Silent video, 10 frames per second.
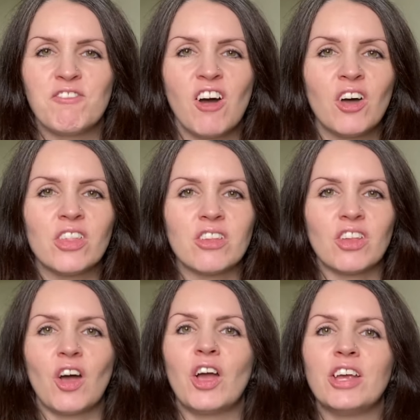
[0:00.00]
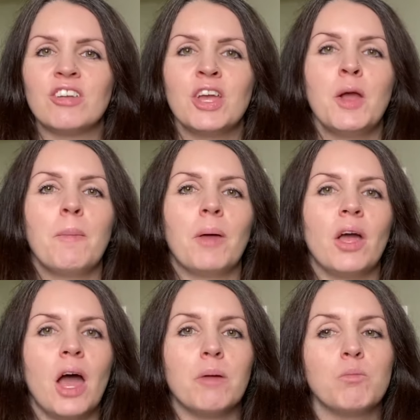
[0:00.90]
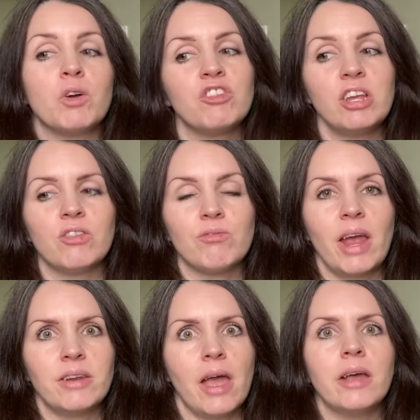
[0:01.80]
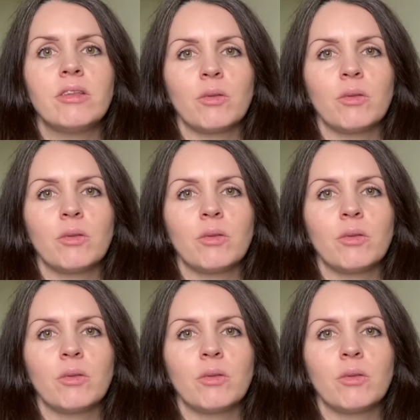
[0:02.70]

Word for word: father's side, but well, she's a redhead.